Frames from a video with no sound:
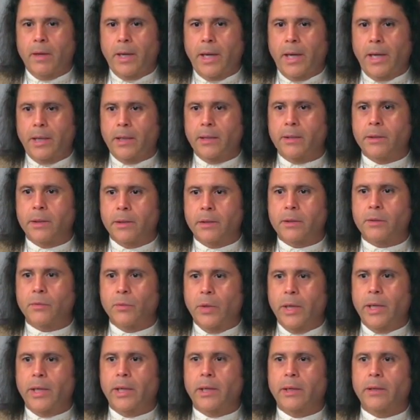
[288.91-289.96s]
And in this
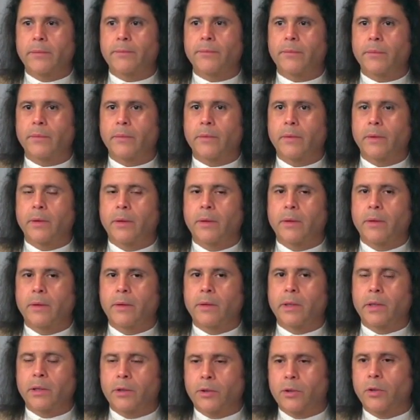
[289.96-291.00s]
way,
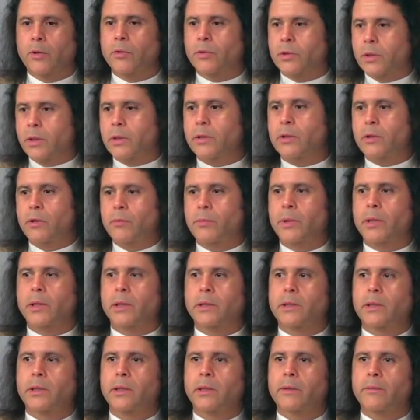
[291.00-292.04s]
this shows us
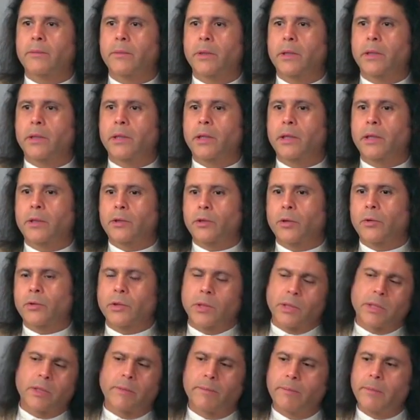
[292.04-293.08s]
humility. It shows
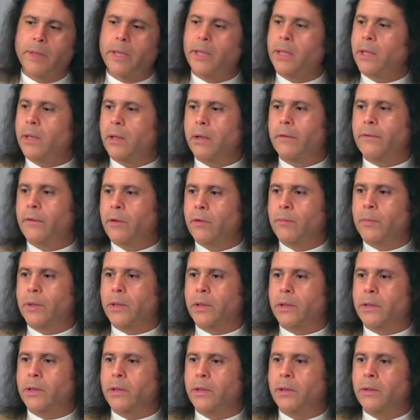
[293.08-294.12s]
us the meaning of
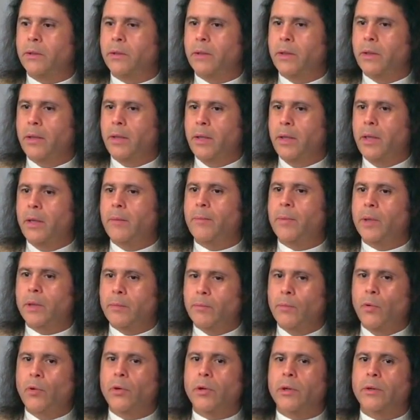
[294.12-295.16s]
humility,
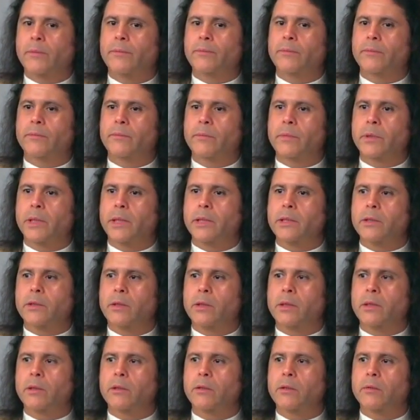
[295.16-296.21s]
but more. Let's
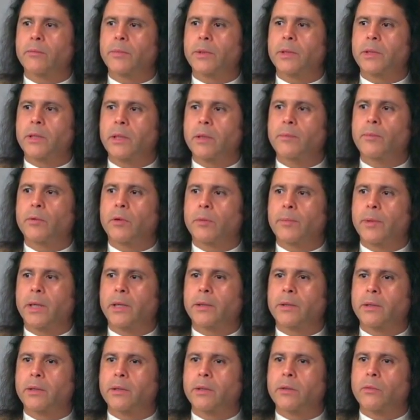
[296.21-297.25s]
talk a little bit deeper
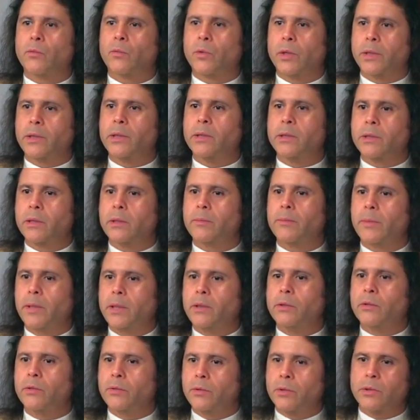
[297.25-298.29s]
about this. What does it
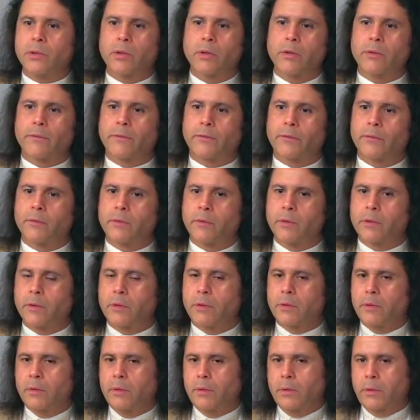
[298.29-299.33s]
mean to serve?
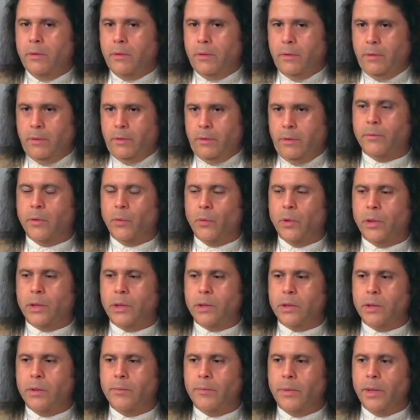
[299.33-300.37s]
What
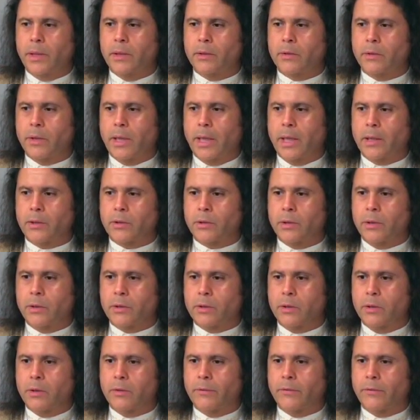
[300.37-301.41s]
does it mean to actually
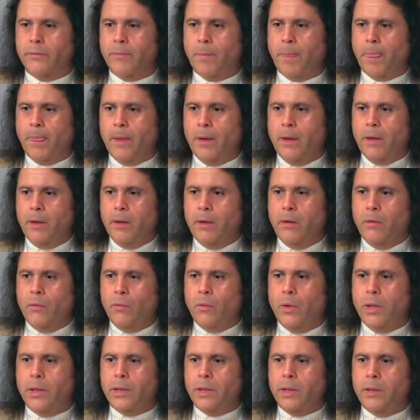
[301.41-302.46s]
serve?
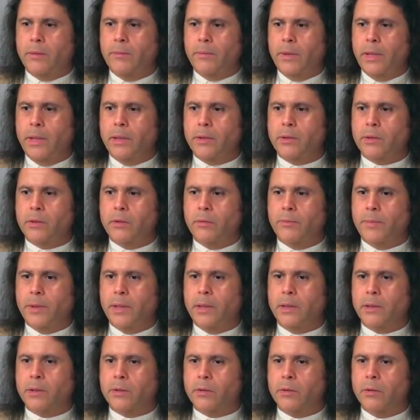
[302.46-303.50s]
What it means to
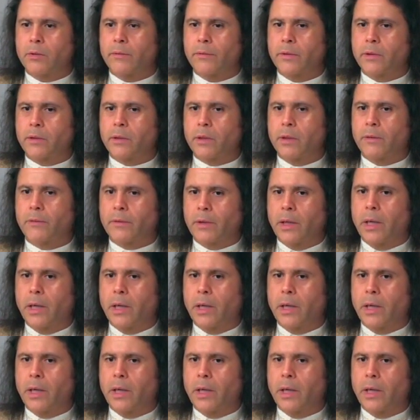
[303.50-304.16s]
be a servant of